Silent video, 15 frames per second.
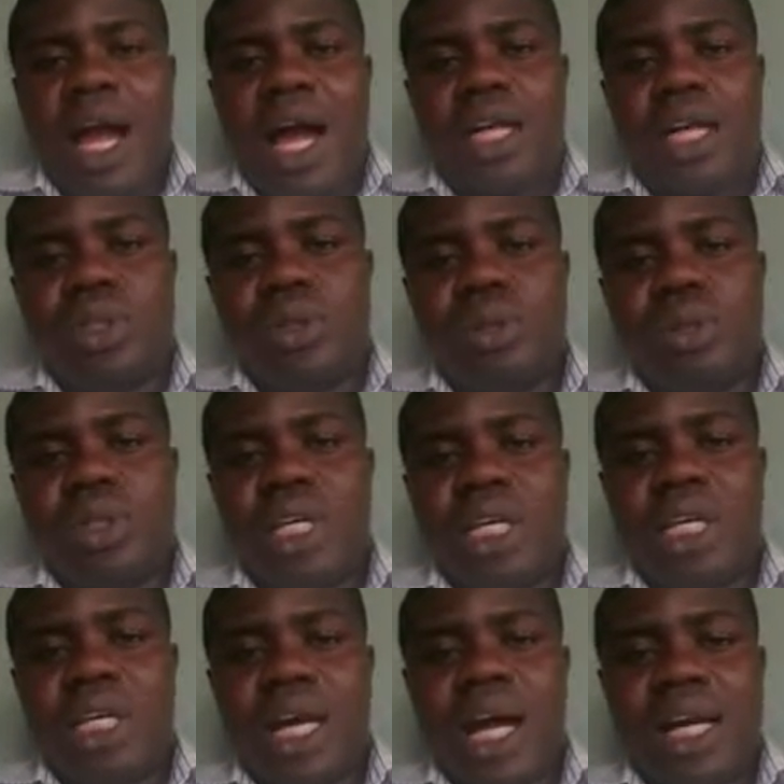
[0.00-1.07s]
handle
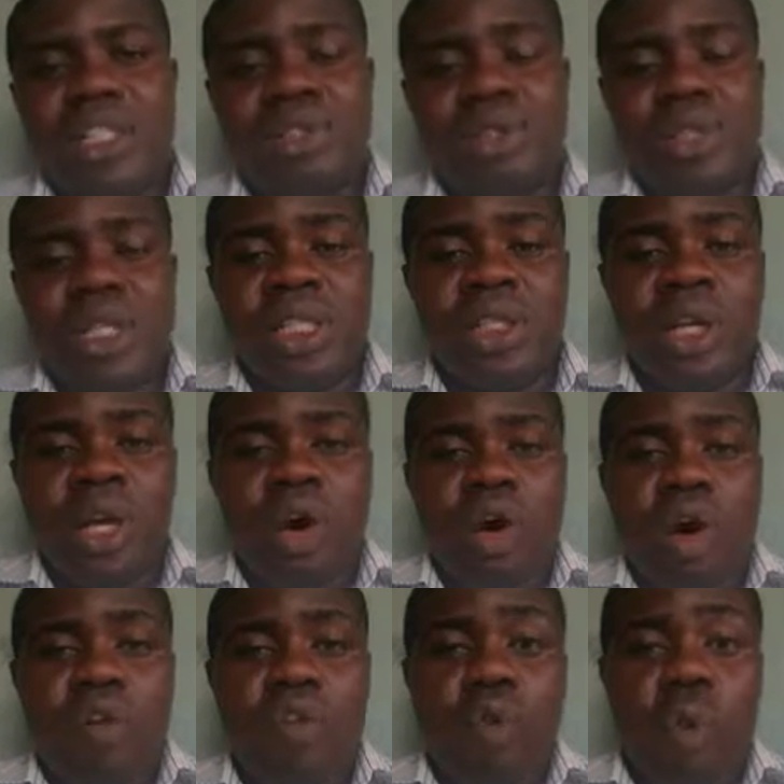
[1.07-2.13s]
the answering
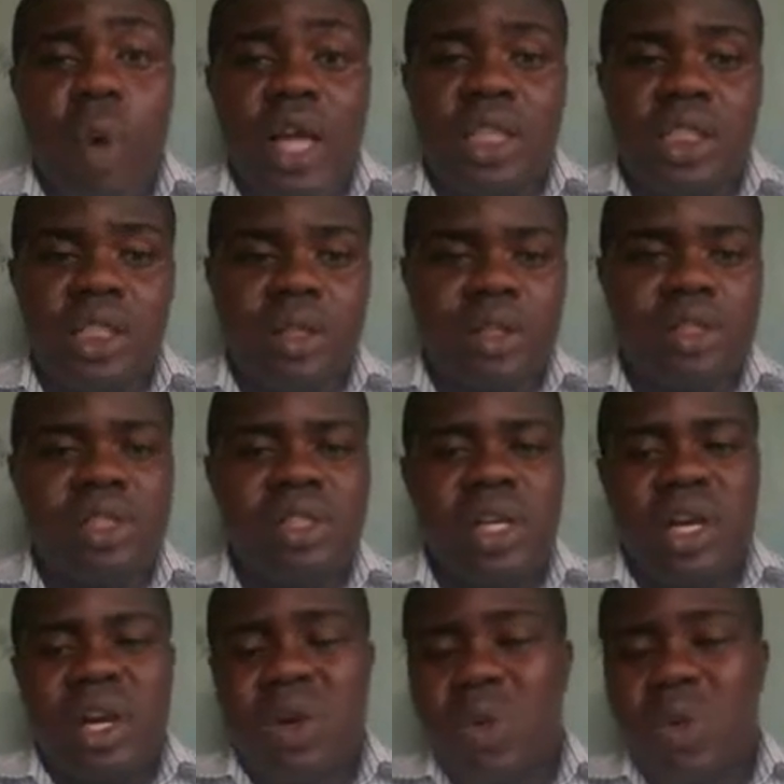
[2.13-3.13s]
of questions,